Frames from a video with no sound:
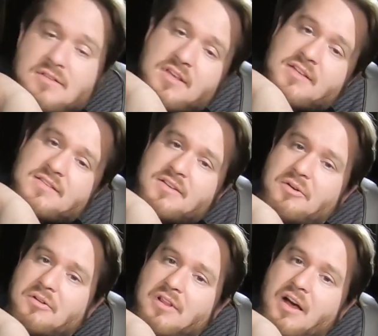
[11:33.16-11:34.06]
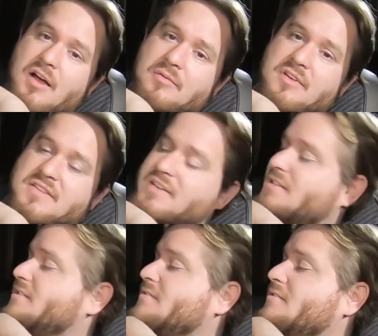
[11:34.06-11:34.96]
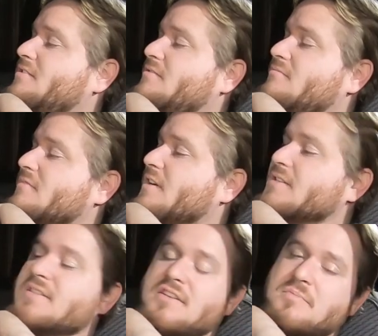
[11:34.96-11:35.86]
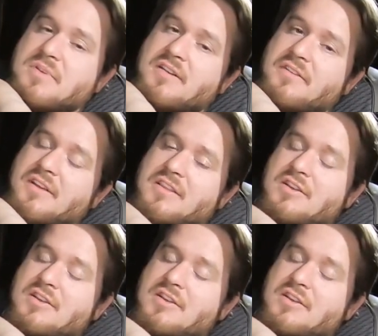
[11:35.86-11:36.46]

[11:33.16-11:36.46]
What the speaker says: Can't see a whole lot because that hood scoop and everything and the